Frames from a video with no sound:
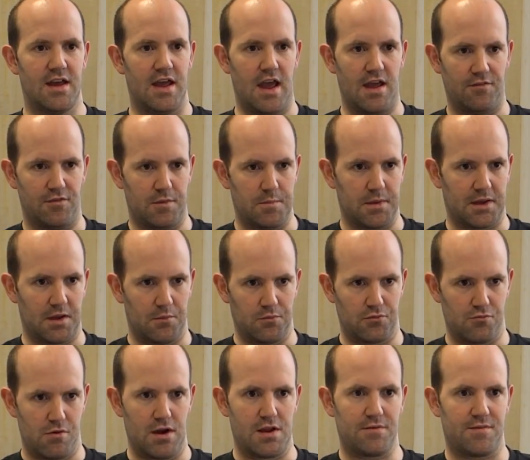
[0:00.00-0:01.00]
if it becomes
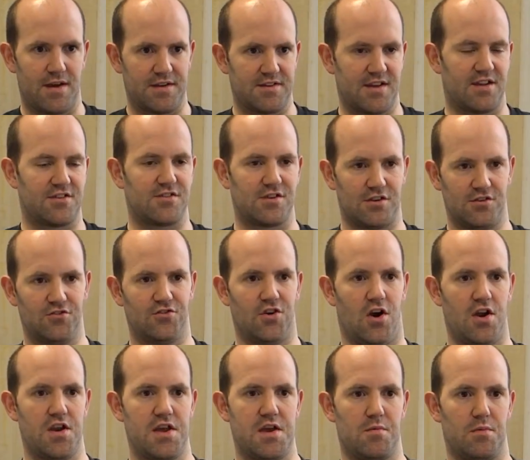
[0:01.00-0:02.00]
really fantastic and
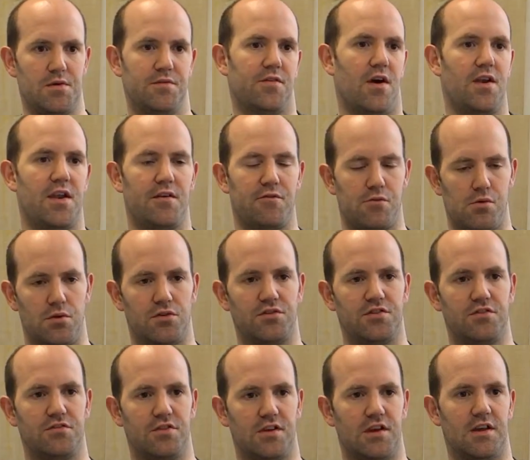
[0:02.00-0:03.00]
shiny and we find everyone's
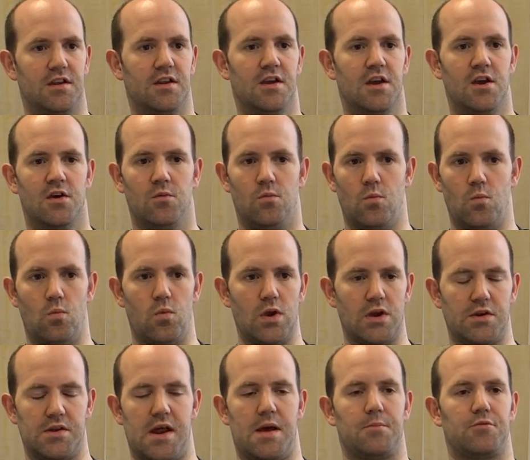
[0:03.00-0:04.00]
using it, we
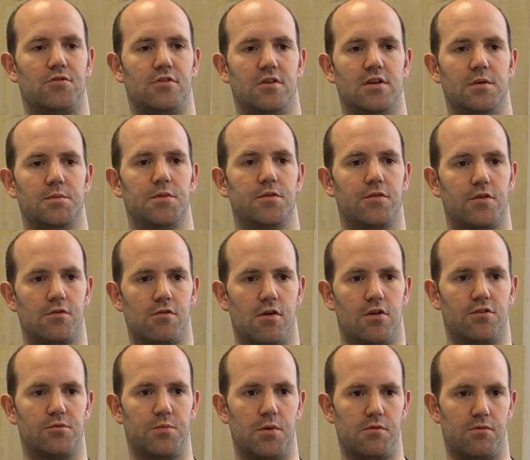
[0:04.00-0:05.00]
could absolutely move
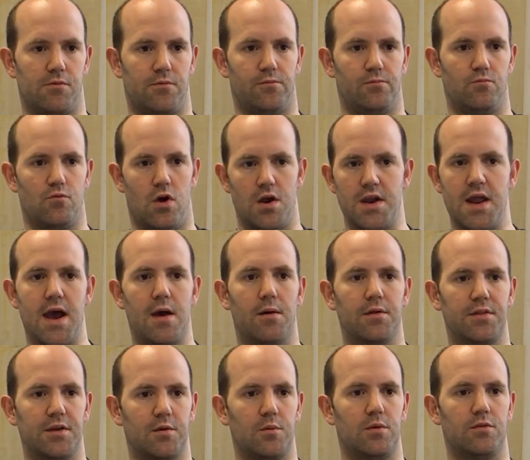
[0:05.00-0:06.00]
across. But right now, I
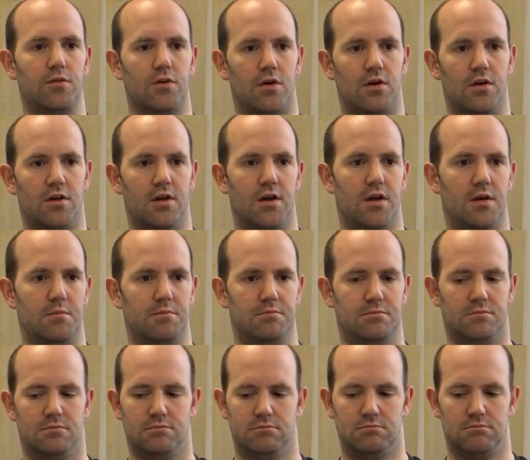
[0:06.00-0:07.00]
think we've got, um,
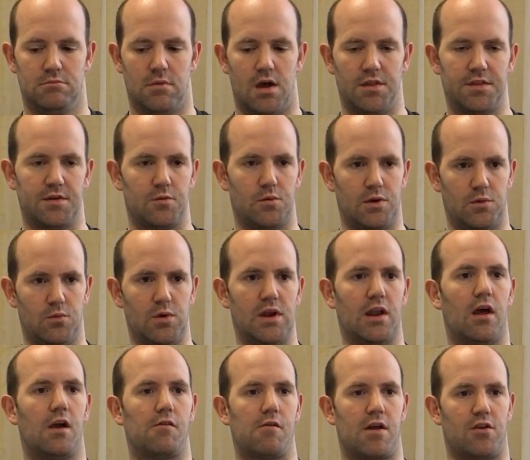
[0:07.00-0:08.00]
I think we, we
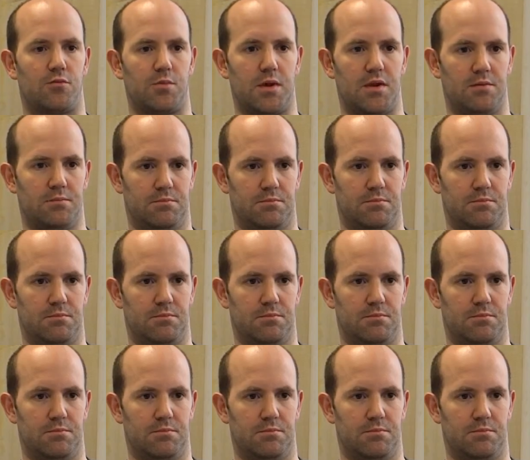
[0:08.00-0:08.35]
like Raspbian.